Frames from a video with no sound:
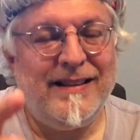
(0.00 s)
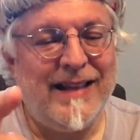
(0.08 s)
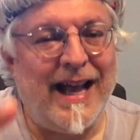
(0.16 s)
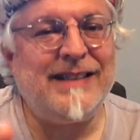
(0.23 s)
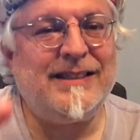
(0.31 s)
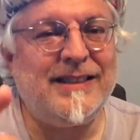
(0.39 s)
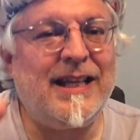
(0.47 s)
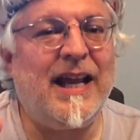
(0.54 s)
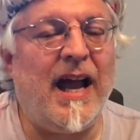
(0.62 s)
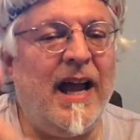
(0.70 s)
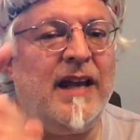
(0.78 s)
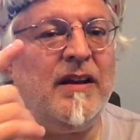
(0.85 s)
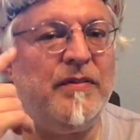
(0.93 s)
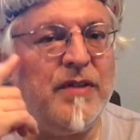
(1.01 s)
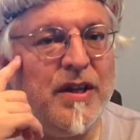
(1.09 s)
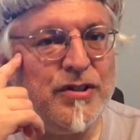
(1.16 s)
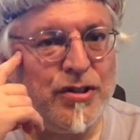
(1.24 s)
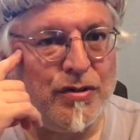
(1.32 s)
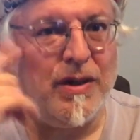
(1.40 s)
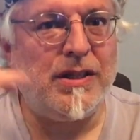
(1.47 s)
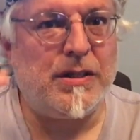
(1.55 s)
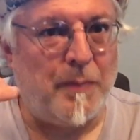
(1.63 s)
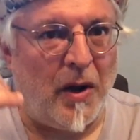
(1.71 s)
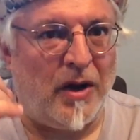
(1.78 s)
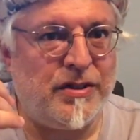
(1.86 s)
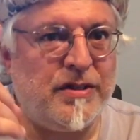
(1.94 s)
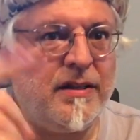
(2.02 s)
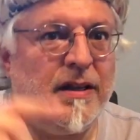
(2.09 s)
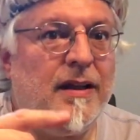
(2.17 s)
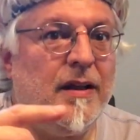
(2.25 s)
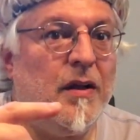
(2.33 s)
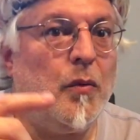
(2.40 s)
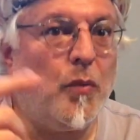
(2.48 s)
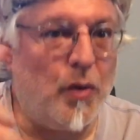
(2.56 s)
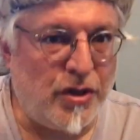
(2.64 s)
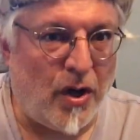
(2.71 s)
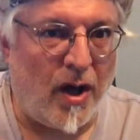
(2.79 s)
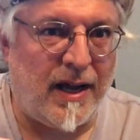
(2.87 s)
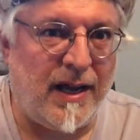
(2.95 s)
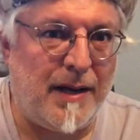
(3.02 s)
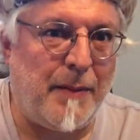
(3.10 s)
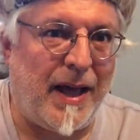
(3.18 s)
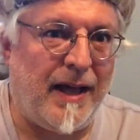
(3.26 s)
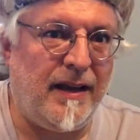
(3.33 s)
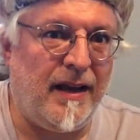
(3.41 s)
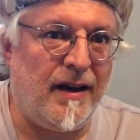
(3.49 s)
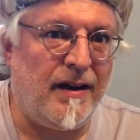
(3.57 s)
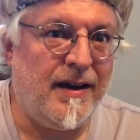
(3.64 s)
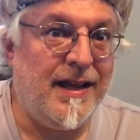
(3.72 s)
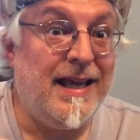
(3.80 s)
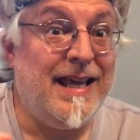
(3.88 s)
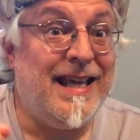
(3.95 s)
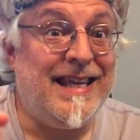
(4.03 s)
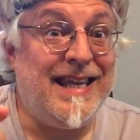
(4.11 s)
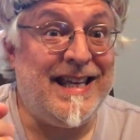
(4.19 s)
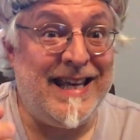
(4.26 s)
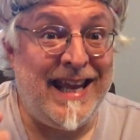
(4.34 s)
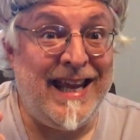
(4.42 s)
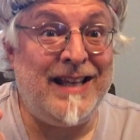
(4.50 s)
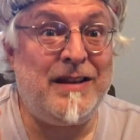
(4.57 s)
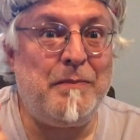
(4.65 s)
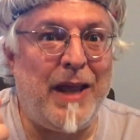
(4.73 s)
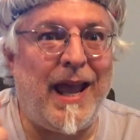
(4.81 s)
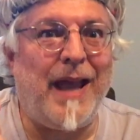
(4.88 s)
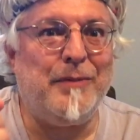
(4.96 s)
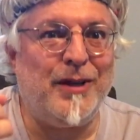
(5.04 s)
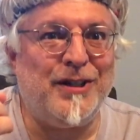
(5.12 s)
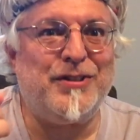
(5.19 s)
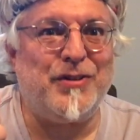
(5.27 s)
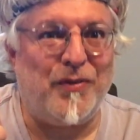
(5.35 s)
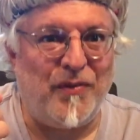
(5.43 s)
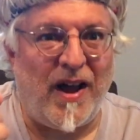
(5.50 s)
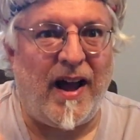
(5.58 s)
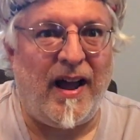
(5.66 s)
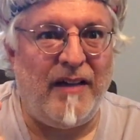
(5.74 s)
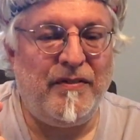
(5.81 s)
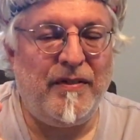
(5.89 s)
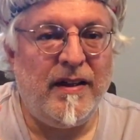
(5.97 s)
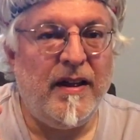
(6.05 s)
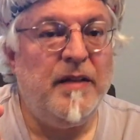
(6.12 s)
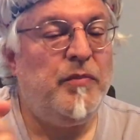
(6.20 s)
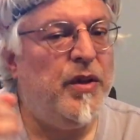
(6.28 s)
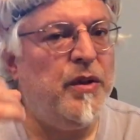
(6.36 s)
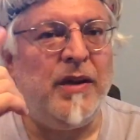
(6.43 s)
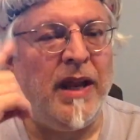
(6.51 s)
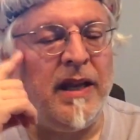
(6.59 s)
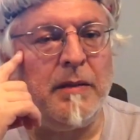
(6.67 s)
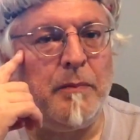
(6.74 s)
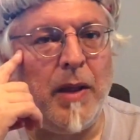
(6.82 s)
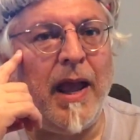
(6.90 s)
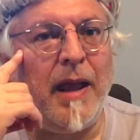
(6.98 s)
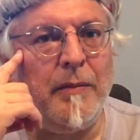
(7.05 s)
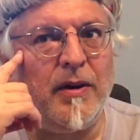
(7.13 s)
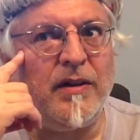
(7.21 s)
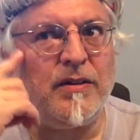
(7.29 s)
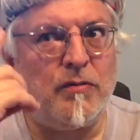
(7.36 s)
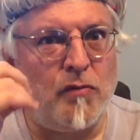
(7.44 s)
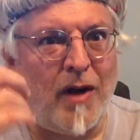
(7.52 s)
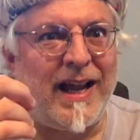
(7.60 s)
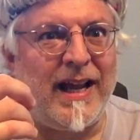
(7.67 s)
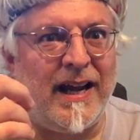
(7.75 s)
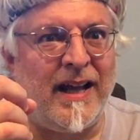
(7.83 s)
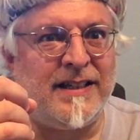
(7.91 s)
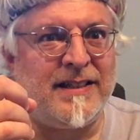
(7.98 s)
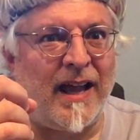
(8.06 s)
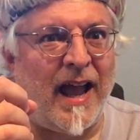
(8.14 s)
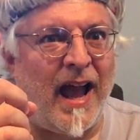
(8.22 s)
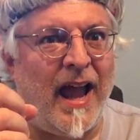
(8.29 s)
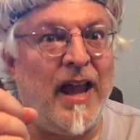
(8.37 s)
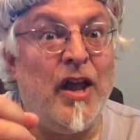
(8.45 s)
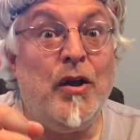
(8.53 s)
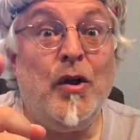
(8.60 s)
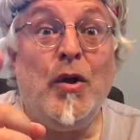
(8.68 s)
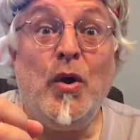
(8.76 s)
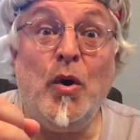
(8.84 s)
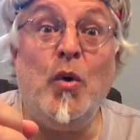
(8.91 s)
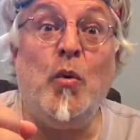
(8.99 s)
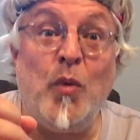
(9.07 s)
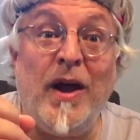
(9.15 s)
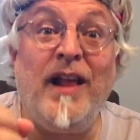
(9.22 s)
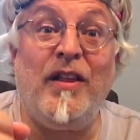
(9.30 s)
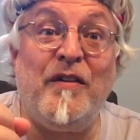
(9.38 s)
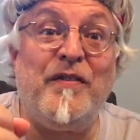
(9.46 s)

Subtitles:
That's the kind of street smarts we're talking about here. You need to be able to survive. You need to be able to recognize a guy who will